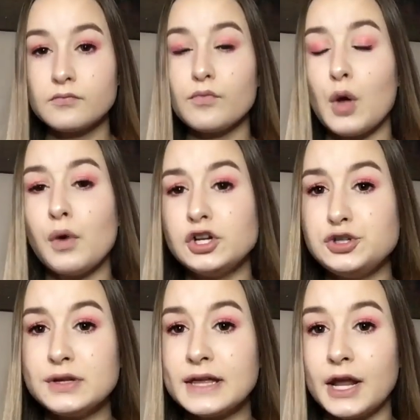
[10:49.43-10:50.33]
I want you
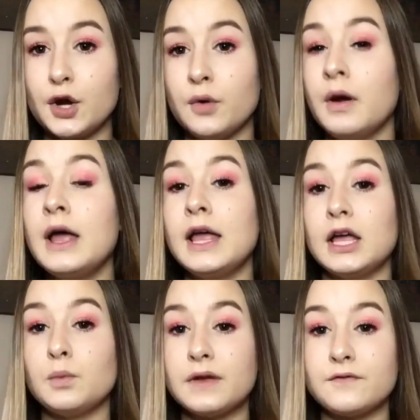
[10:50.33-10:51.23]
to get out
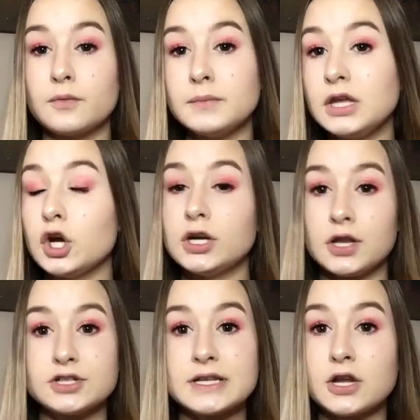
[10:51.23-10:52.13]
and wait for me or
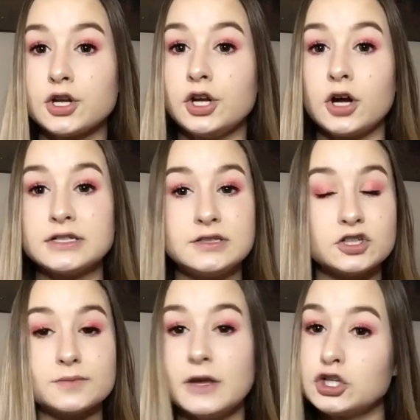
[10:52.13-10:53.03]
another security guard to
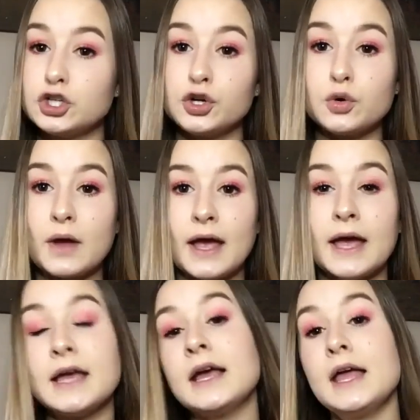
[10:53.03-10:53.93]
just make sure you're
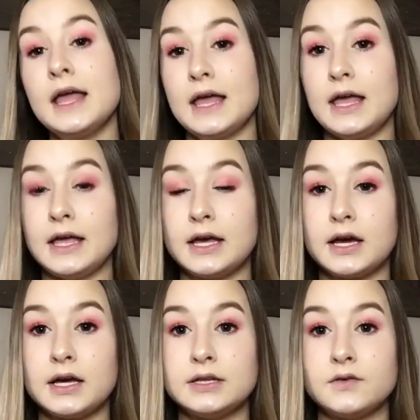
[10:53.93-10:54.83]
okay
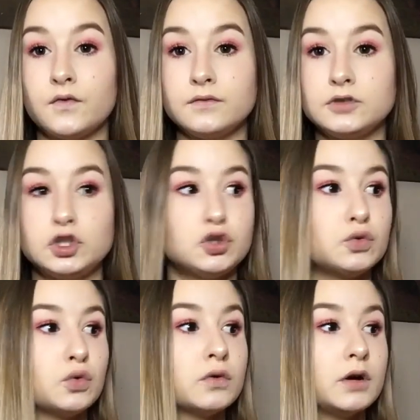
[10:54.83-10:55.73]
and
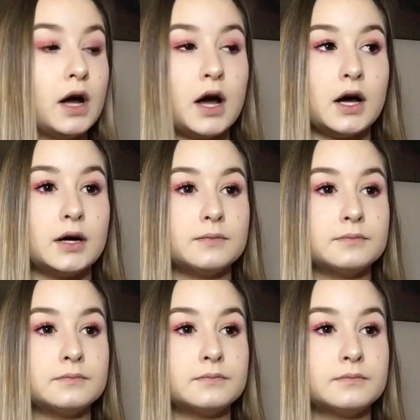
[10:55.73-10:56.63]
to
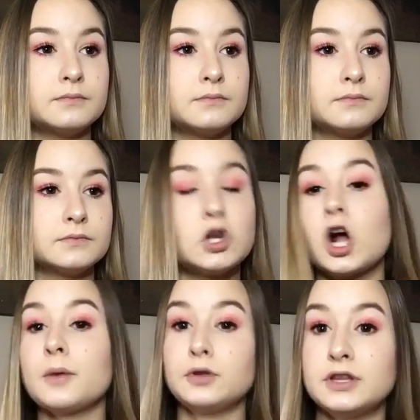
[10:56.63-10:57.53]

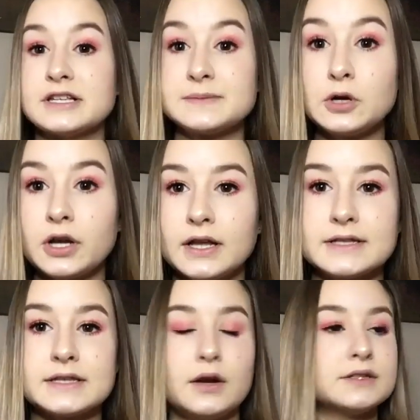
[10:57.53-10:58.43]
talk about the
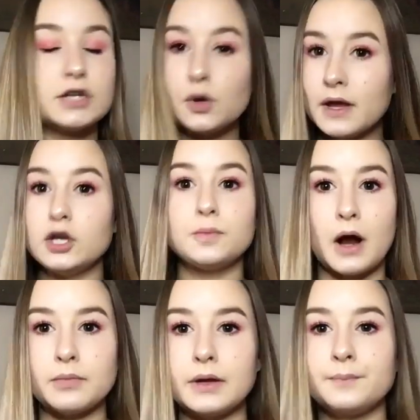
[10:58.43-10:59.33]
experience. And I was like, okay, no
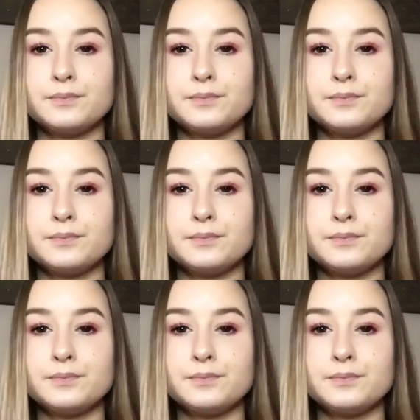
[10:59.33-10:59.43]
problem.